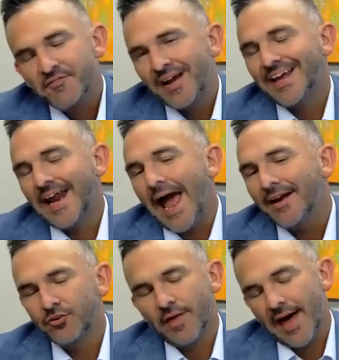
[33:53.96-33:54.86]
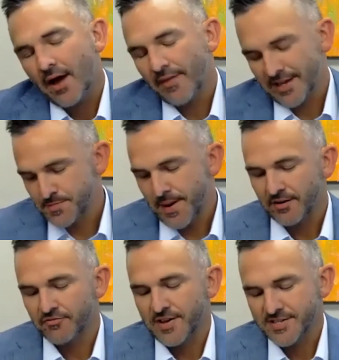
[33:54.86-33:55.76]
if I could add to that, how that's
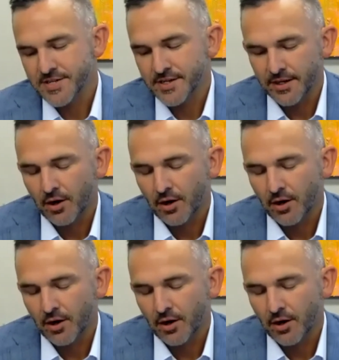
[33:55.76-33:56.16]
manifested in